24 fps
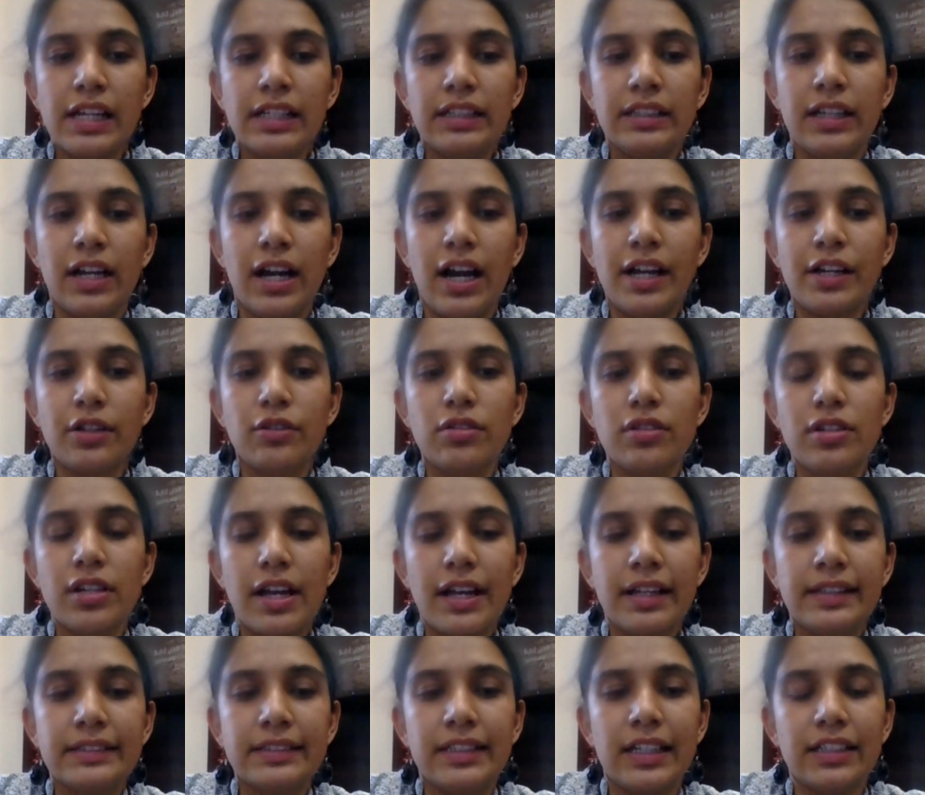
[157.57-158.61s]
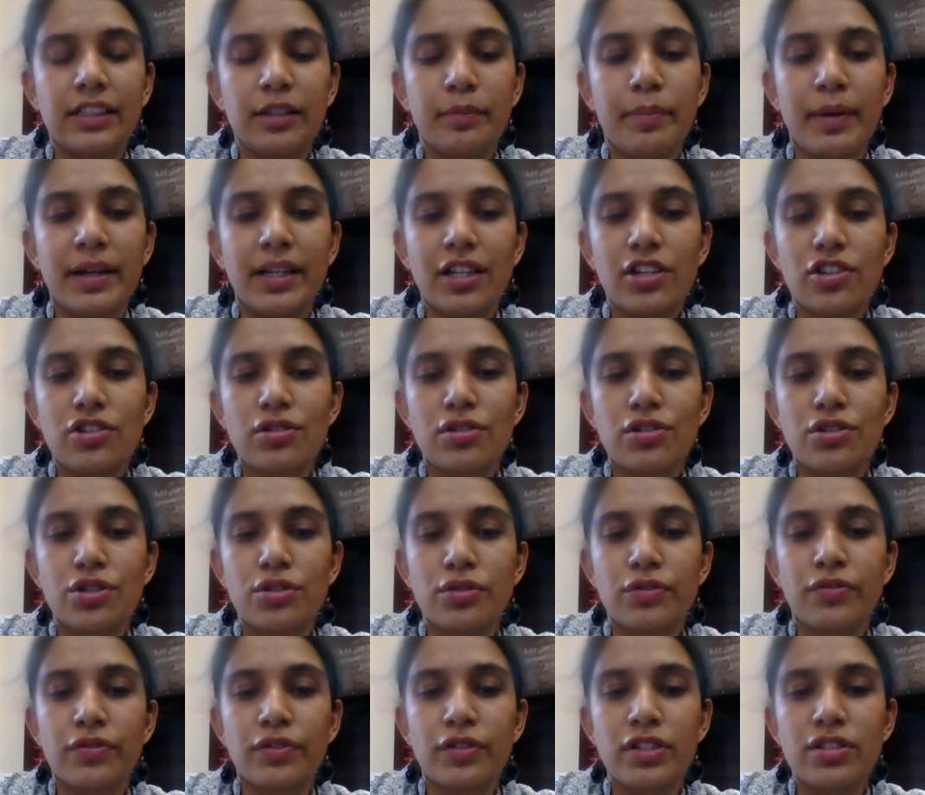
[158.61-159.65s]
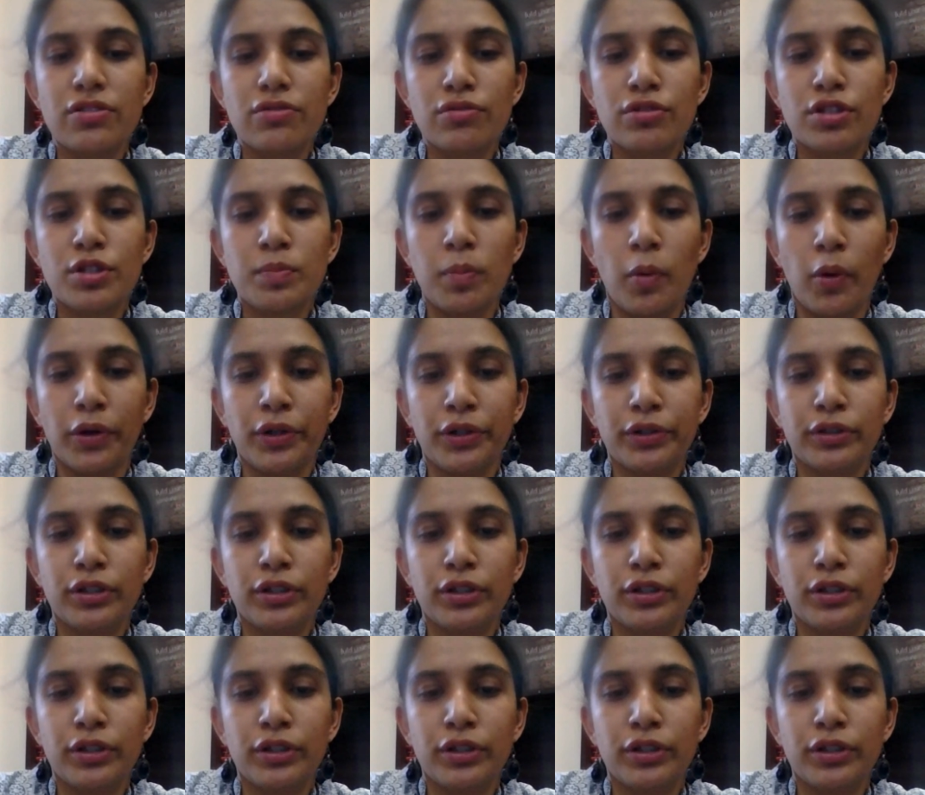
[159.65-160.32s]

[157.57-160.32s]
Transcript: the High Court held that the petitioner should first respond to